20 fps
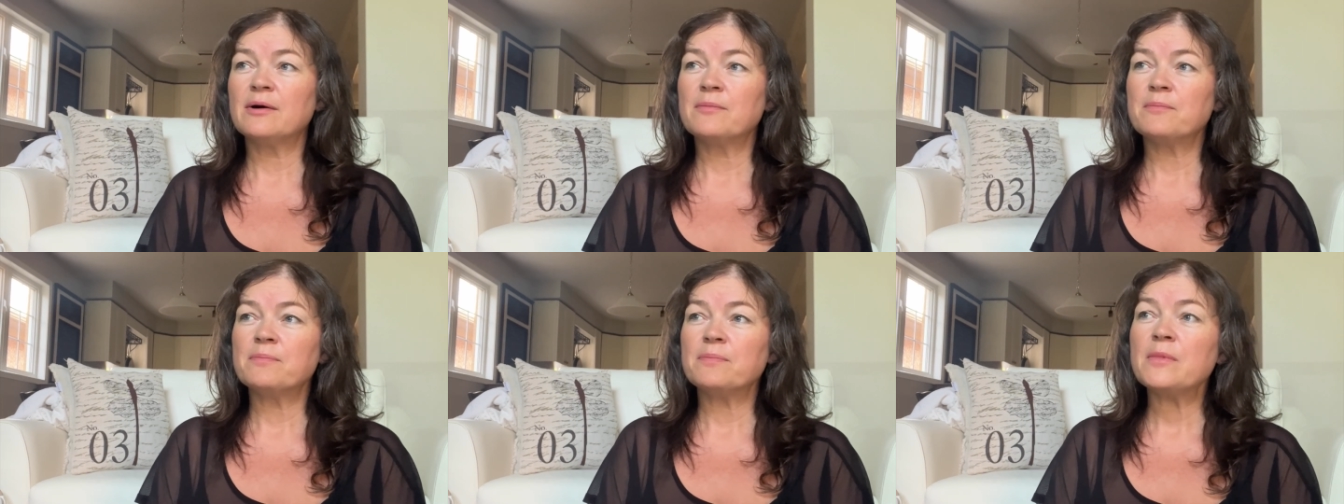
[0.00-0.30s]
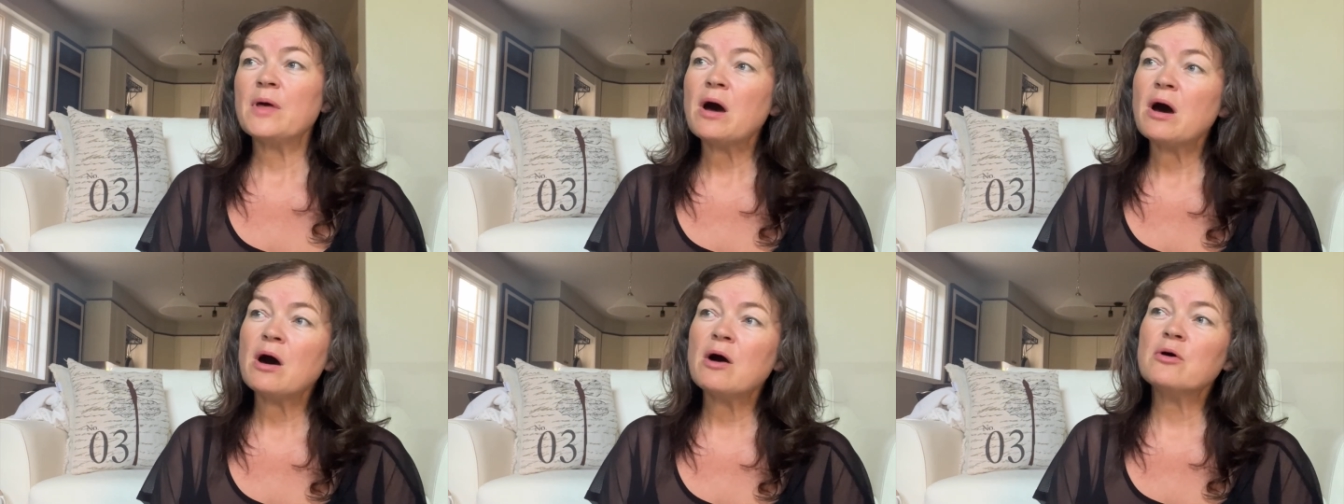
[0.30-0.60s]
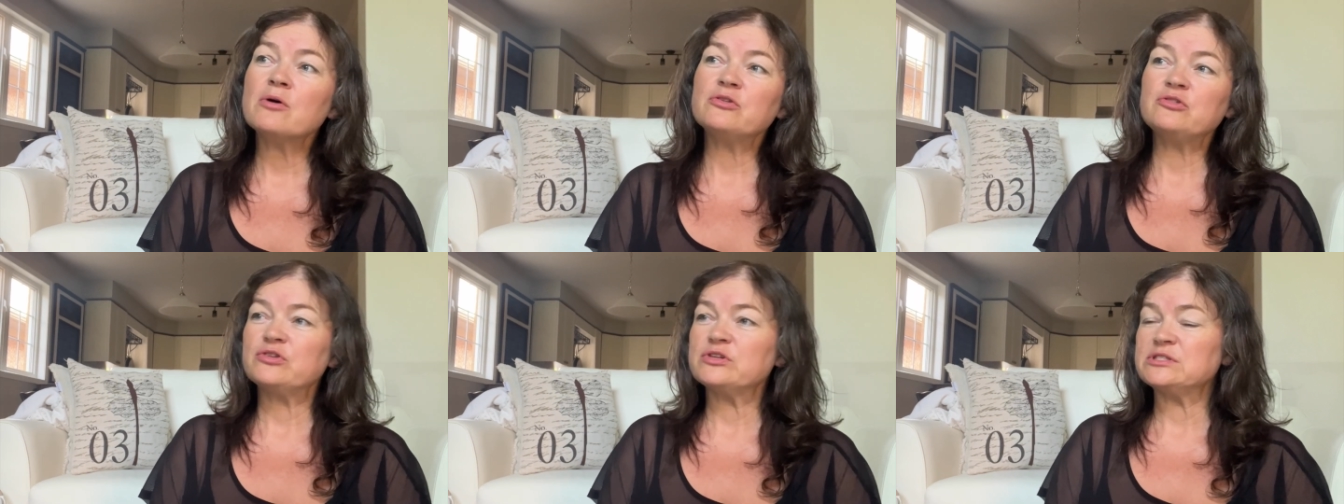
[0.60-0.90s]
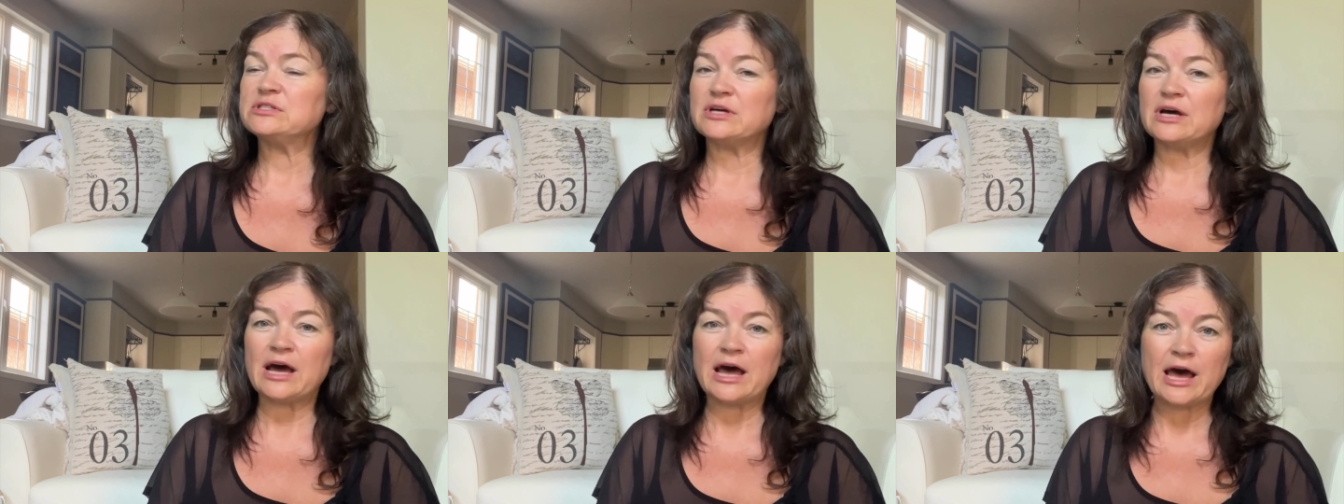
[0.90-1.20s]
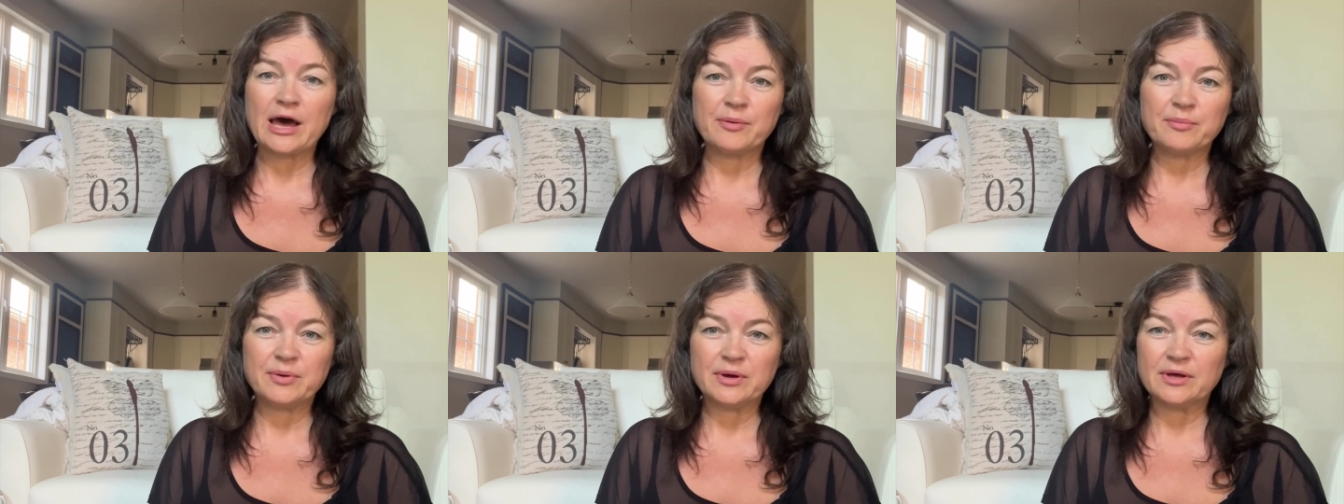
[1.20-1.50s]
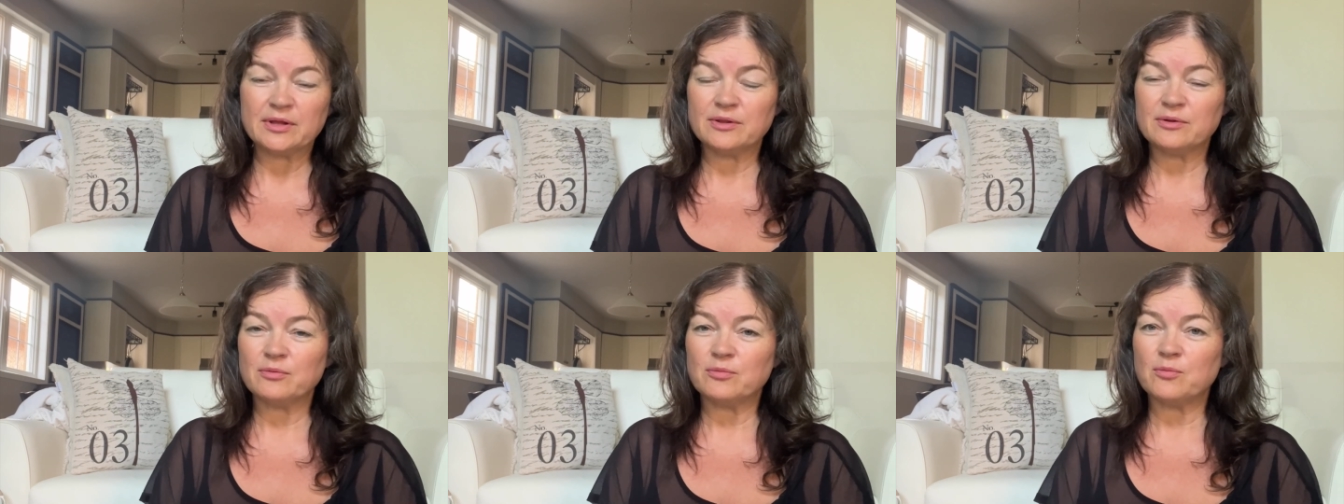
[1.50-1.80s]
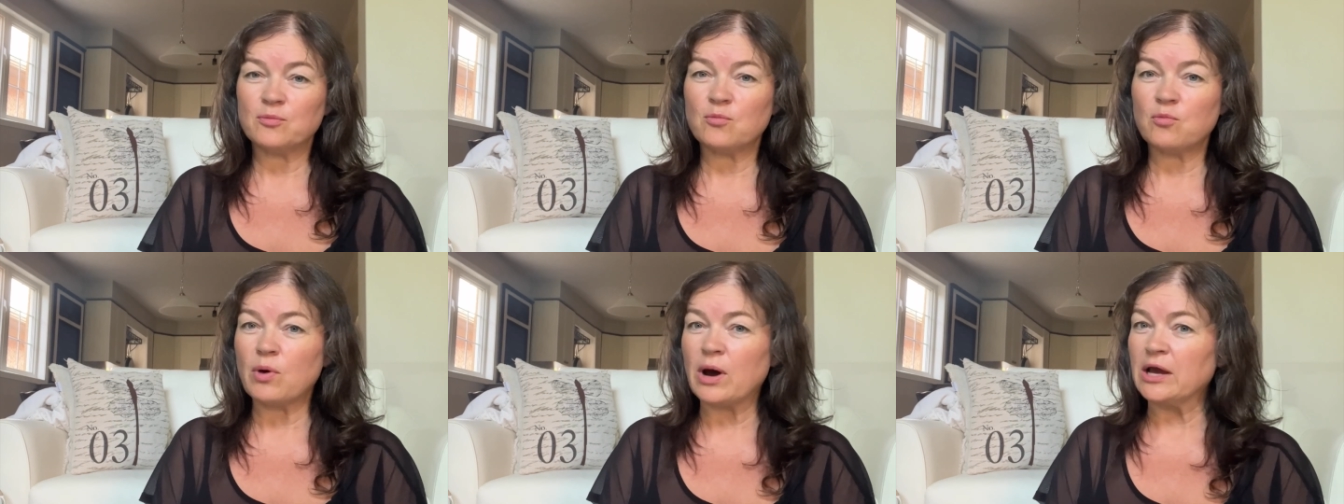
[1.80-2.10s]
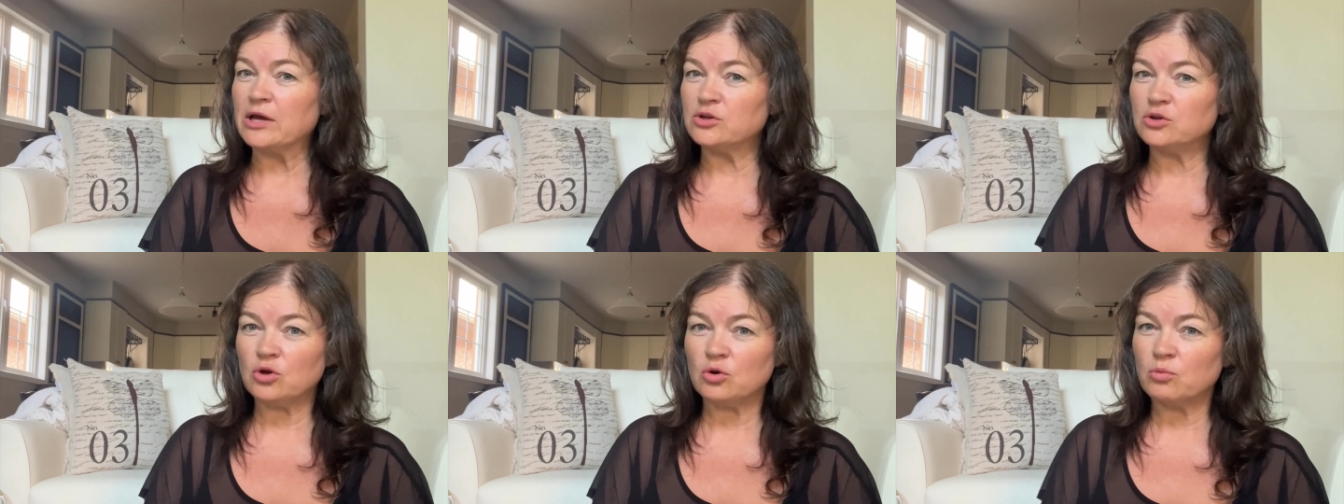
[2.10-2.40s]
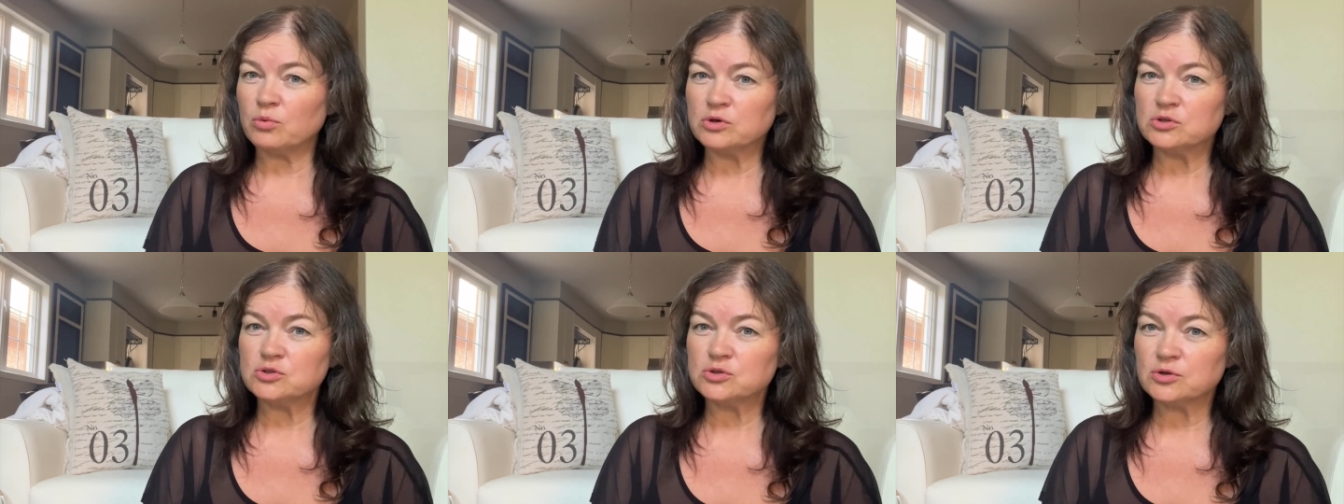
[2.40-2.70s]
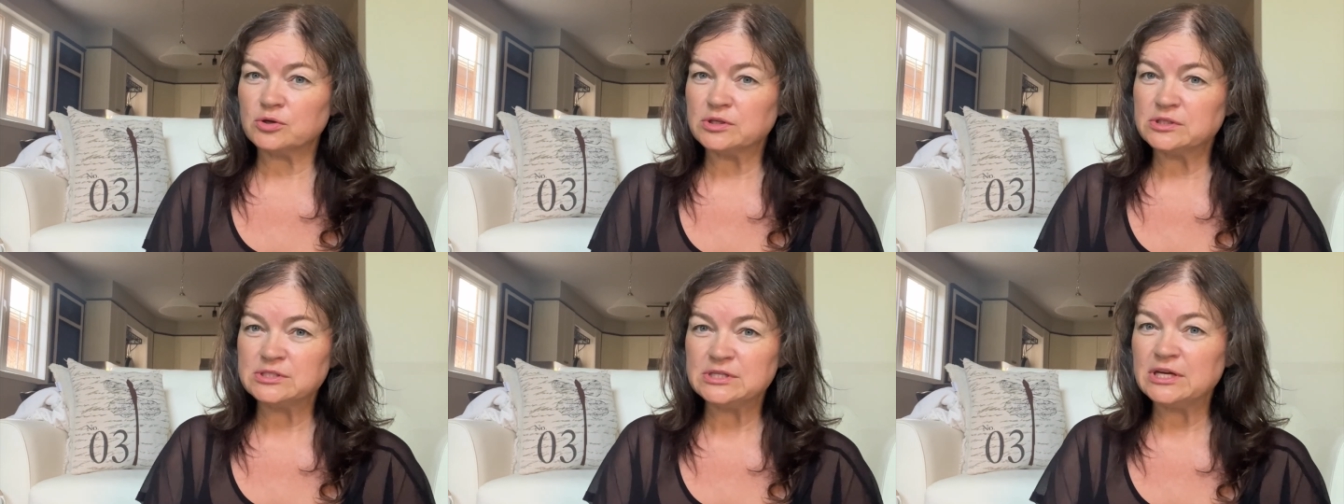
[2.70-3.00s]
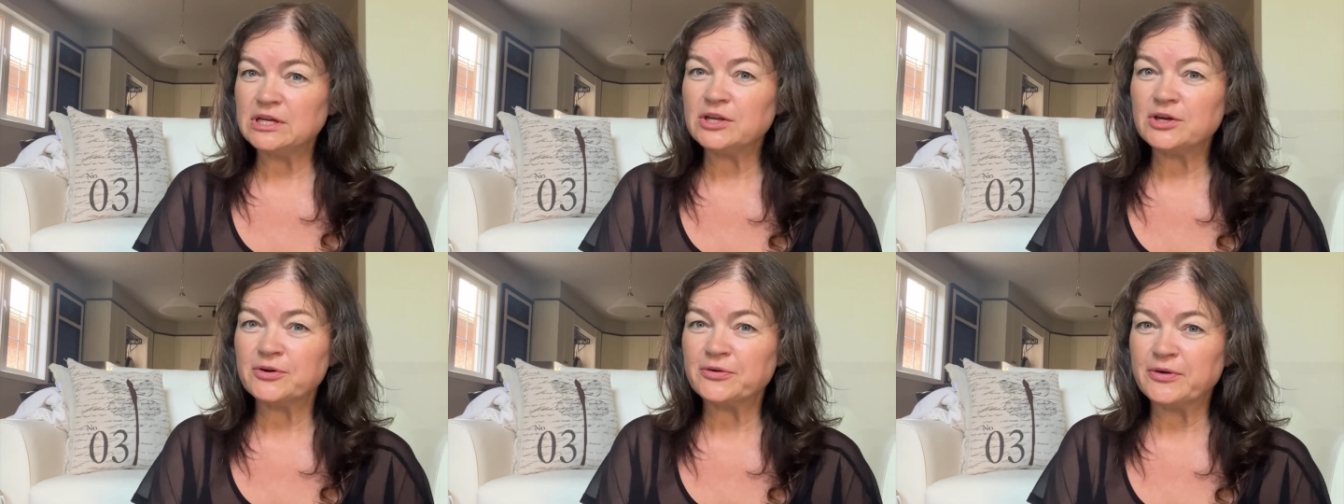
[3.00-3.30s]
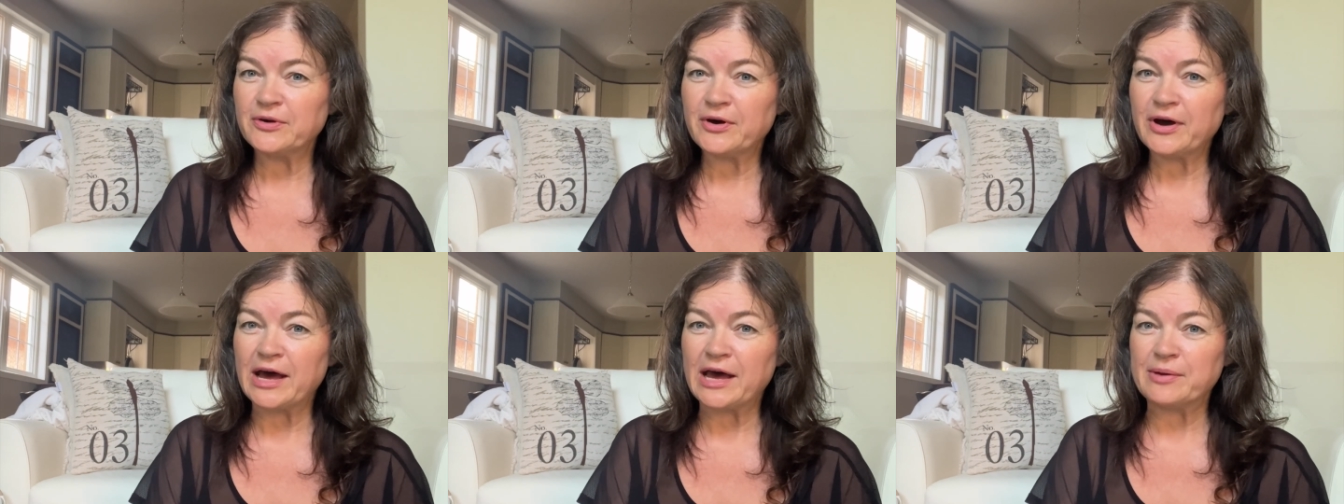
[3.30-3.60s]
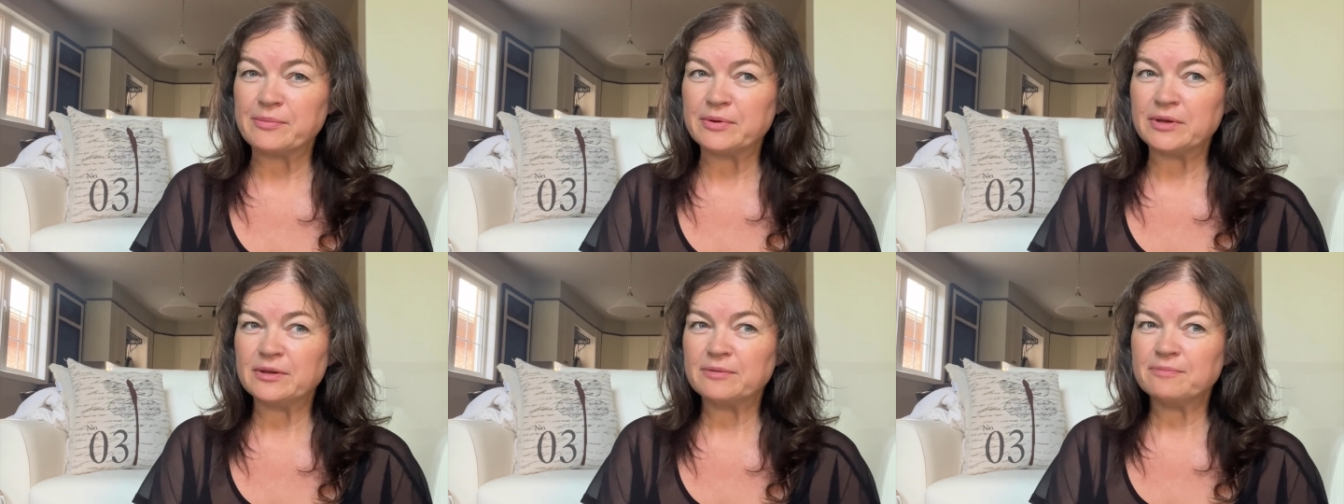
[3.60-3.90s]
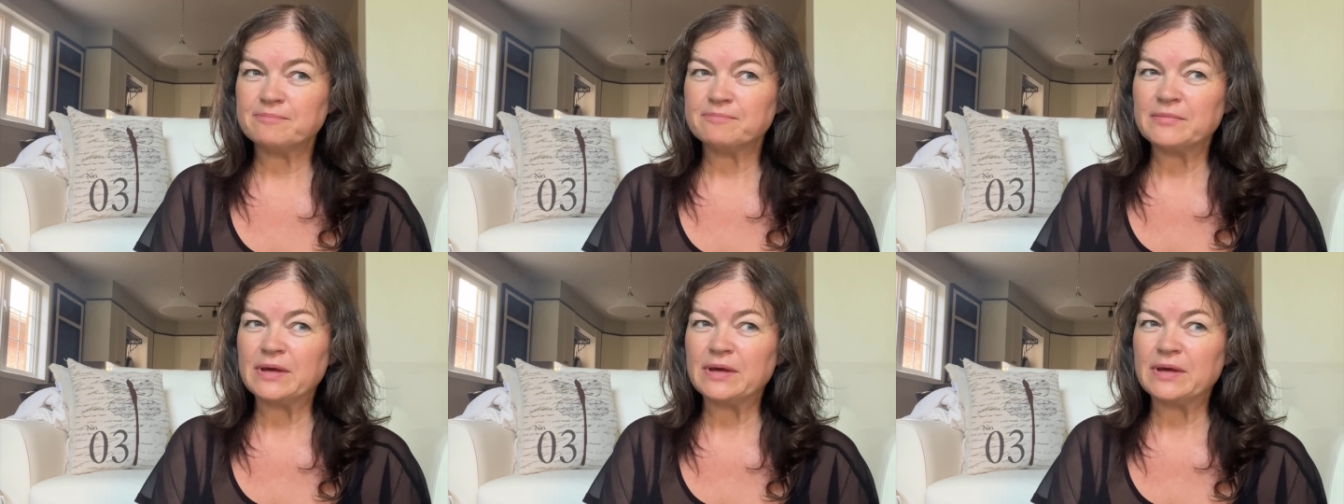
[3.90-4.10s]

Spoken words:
No, it's just a habit. Why do you want to continue your habit?